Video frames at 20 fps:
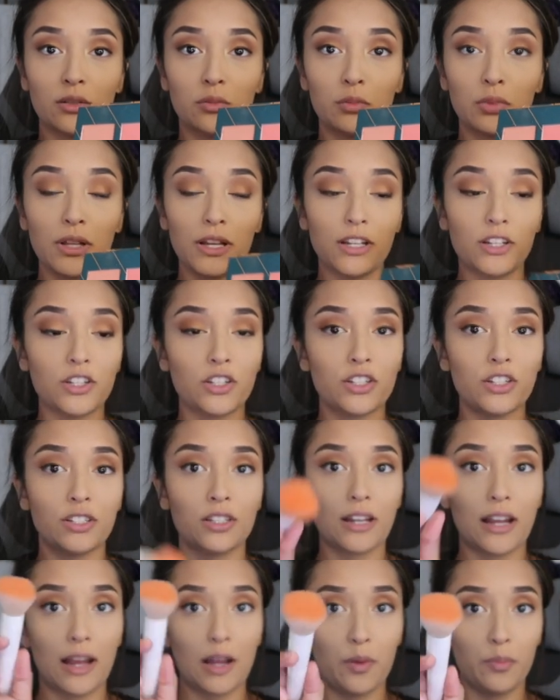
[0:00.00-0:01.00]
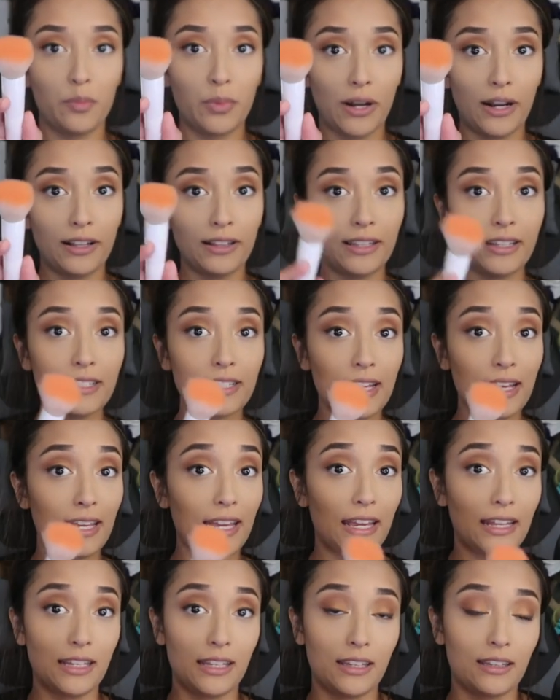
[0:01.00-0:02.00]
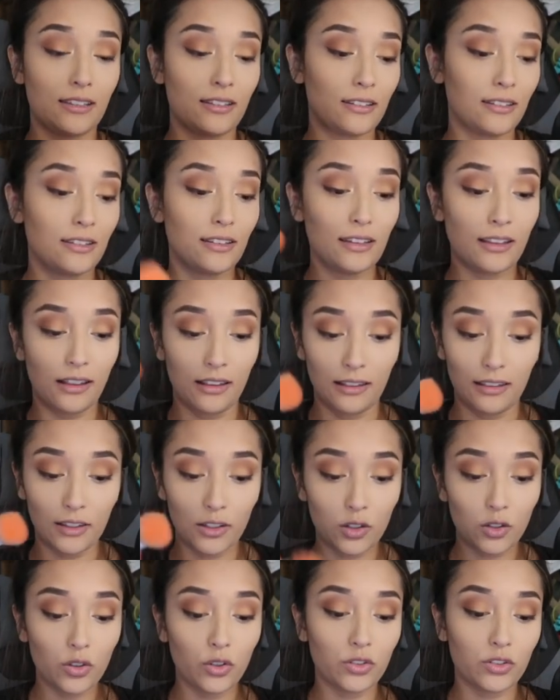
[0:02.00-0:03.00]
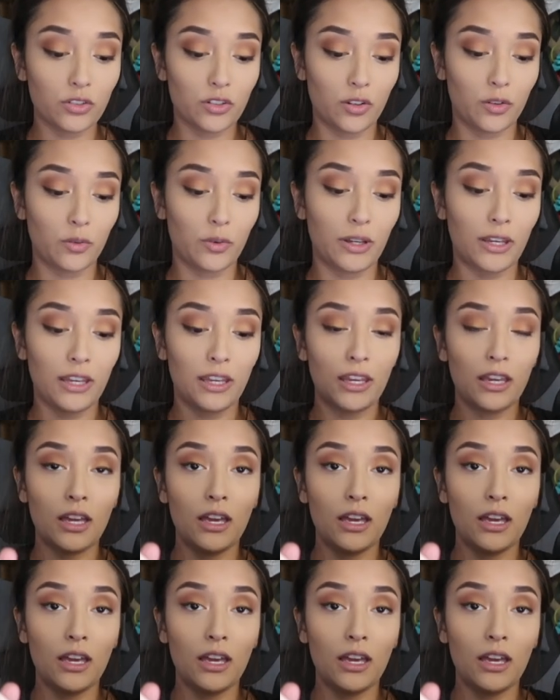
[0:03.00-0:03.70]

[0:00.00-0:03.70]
blush. I barely take any. A little goes a long way.